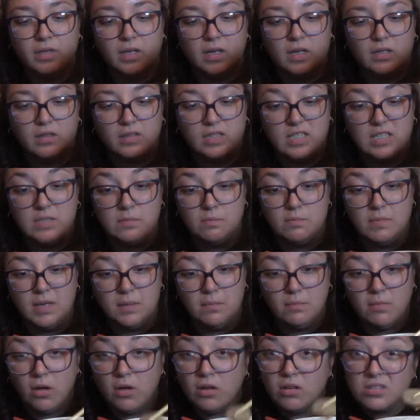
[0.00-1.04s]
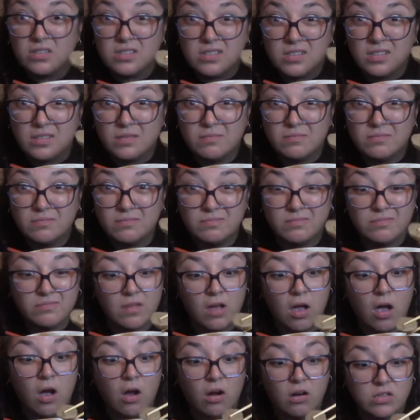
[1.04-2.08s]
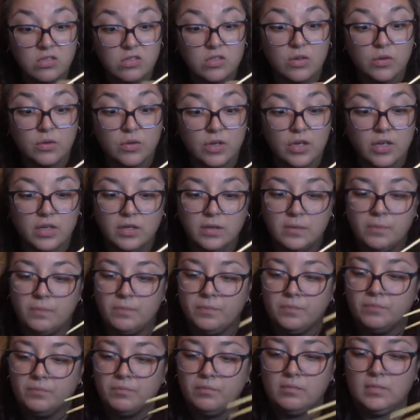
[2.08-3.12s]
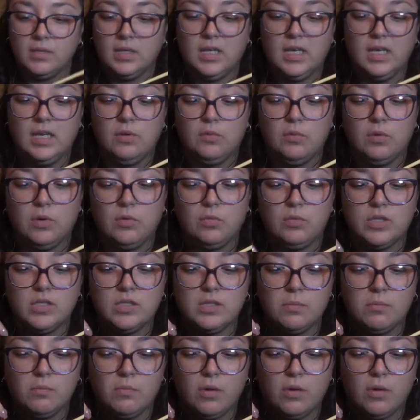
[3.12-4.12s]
These meatballs are so good. I need to want with some broth.